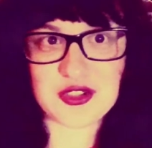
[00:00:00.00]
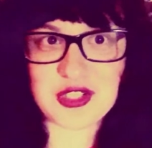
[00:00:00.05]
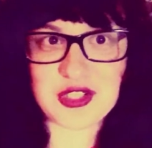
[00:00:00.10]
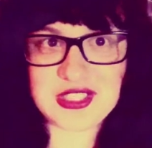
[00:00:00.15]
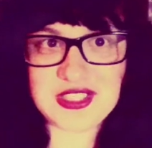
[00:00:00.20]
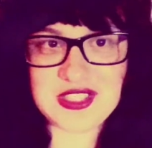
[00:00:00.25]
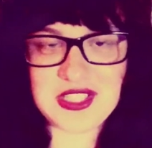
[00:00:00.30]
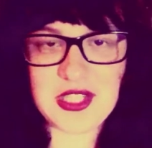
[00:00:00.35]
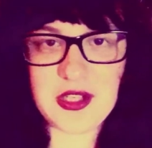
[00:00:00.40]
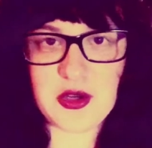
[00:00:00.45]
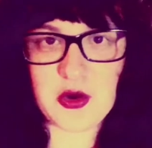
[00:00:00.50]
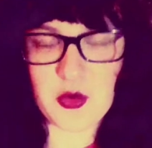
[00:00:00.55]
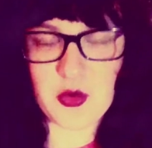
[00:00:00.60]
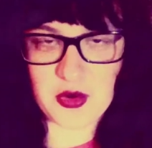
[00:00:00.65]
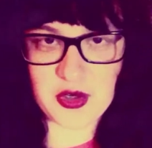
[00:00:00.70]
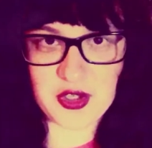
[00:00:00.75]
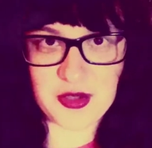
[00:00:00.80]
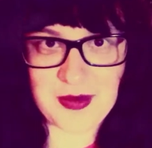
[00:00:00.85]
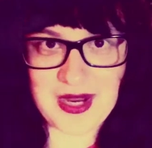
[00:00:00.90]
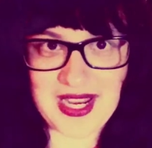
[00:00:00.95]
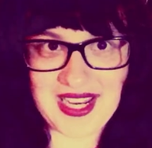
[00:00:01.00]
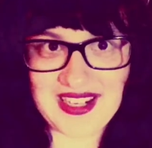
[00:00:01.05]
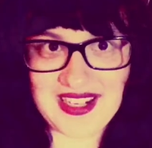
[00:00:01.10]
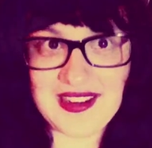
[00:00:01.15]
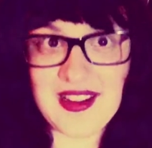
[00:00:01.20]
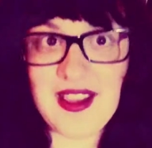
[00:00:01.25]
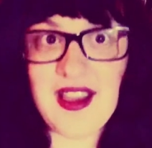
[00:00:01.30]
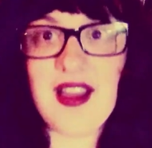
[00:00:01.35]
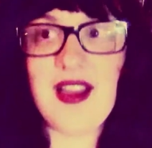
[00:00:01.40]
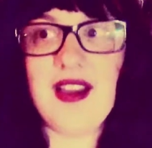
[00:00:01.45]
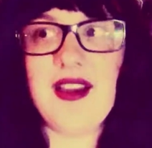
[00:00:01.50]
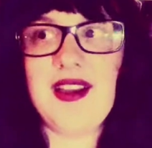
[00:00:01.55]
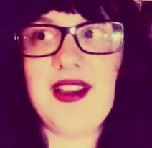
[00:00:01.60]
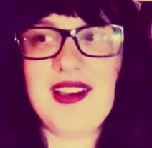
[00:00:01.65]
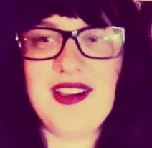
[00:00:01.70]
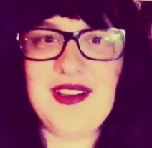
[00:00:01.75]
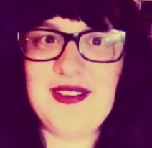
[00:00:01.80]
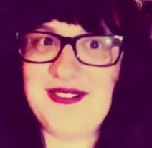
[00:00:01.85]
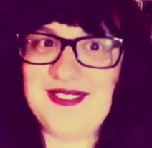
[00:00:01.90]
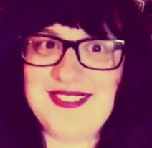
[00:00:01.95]
Tracy Quartermaine.
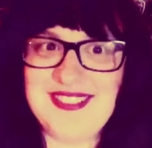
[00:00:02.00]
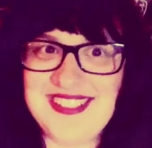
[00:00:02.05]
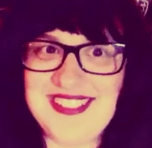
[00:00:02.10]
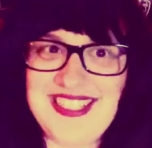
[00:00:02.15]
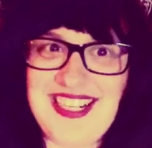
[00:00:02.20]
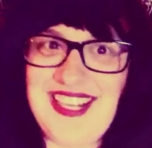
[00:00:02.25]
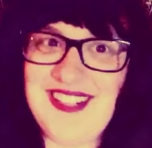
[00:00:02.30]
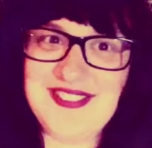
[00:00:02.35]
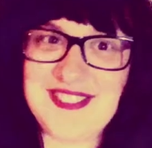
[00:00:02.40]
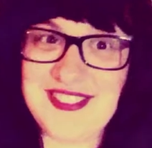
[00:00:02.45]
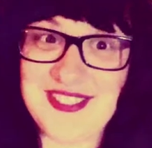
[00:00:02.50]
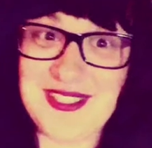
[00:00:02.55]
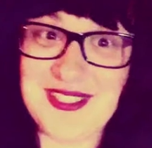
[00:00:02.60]
I'm so